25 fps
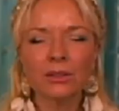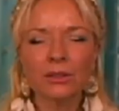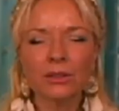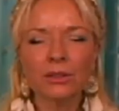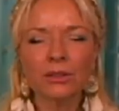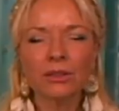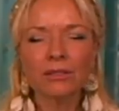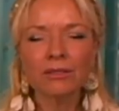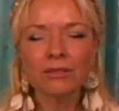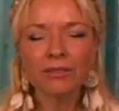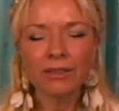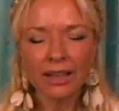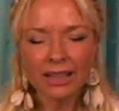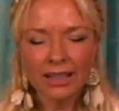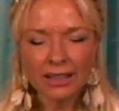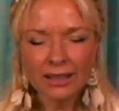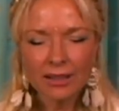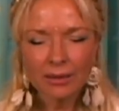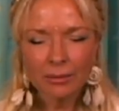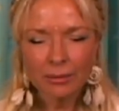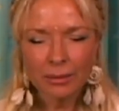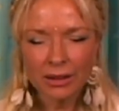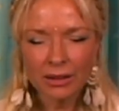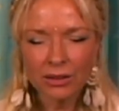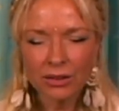You invite
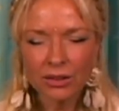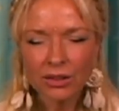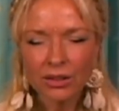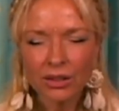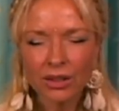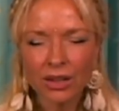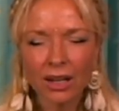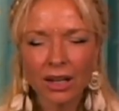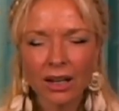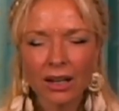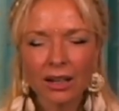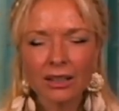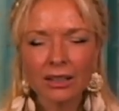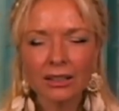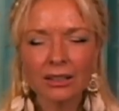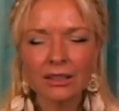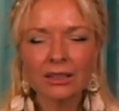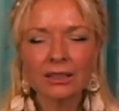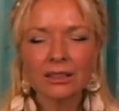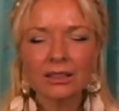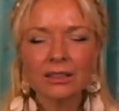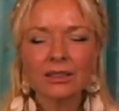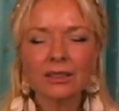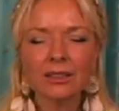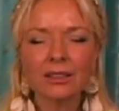them into your
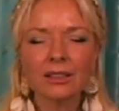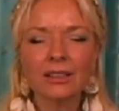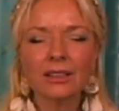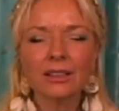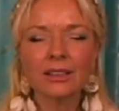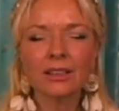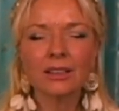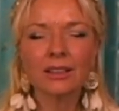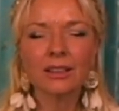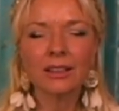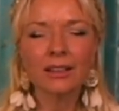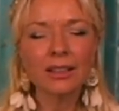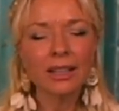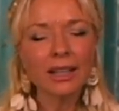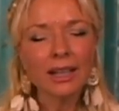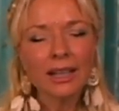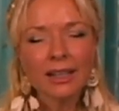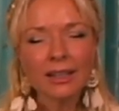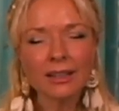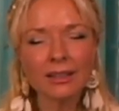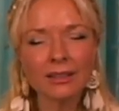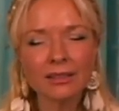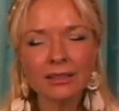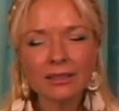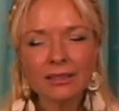heart.
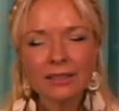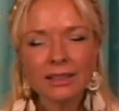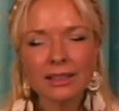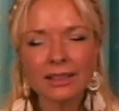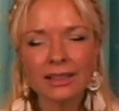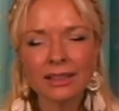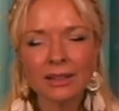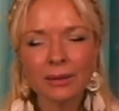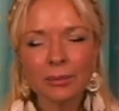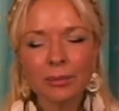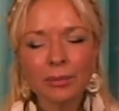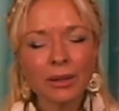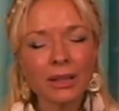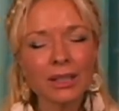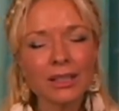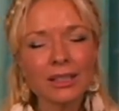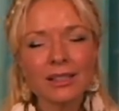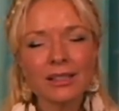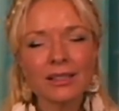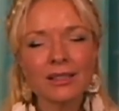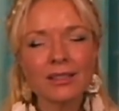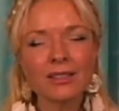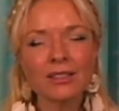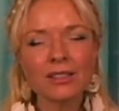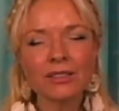There, in the
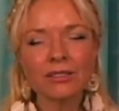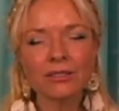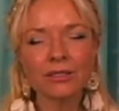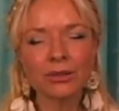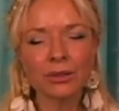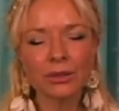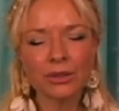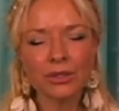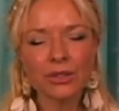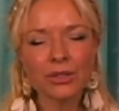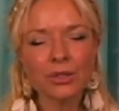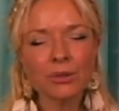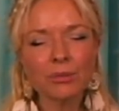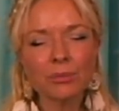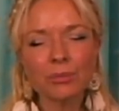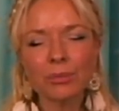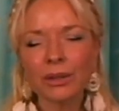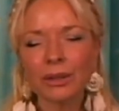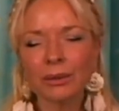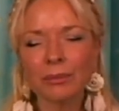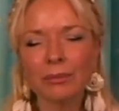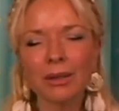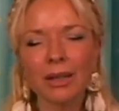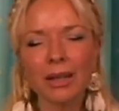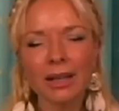presence of your
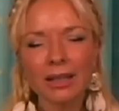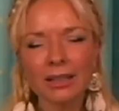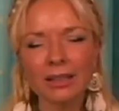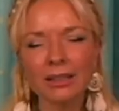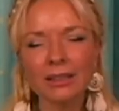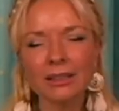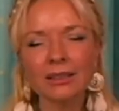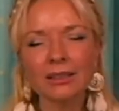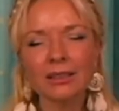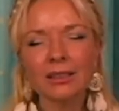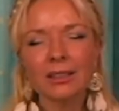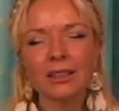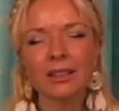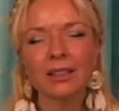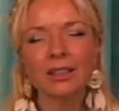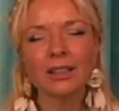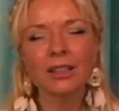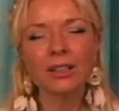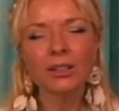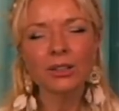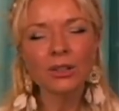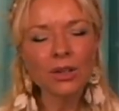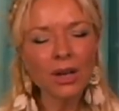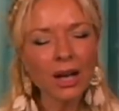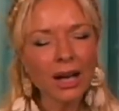Supreme Light,
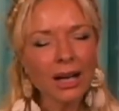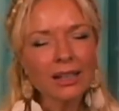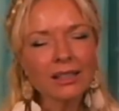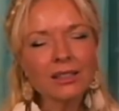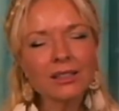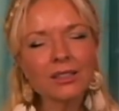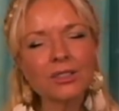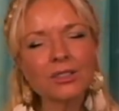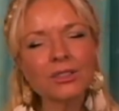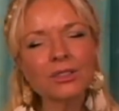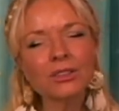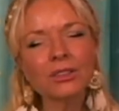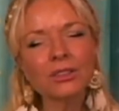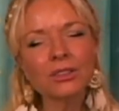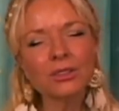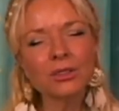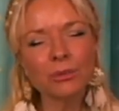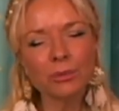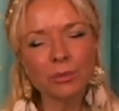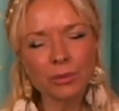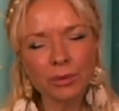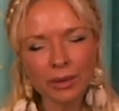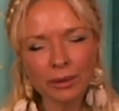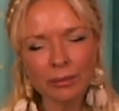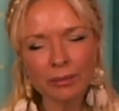you ask your
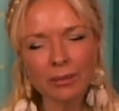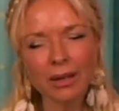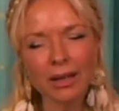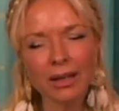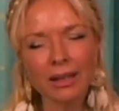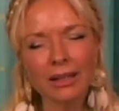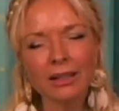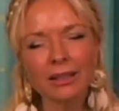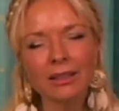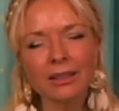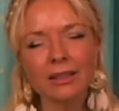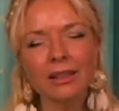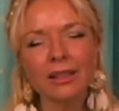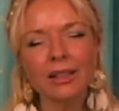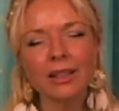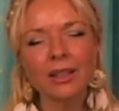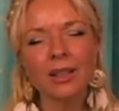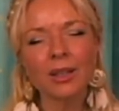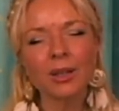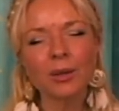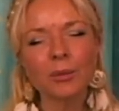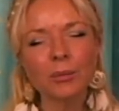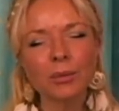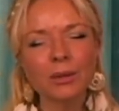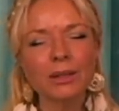Supreme Light,
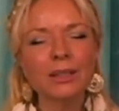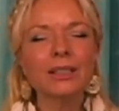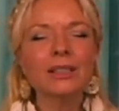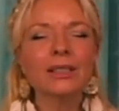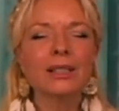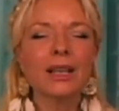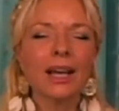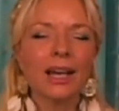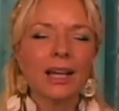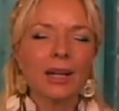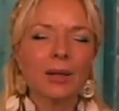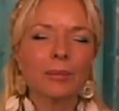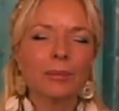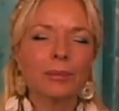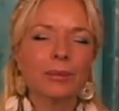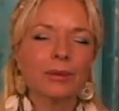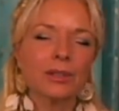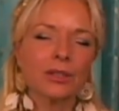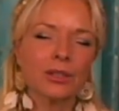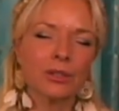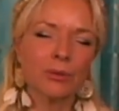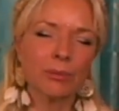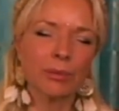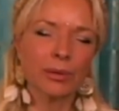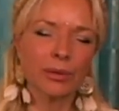please help
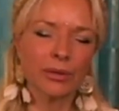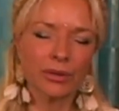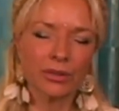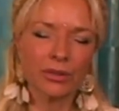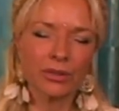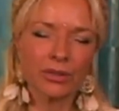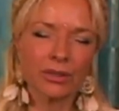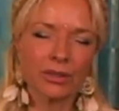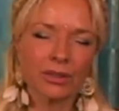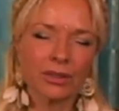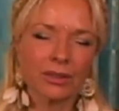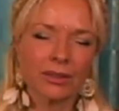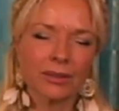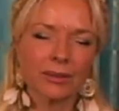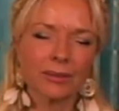this person.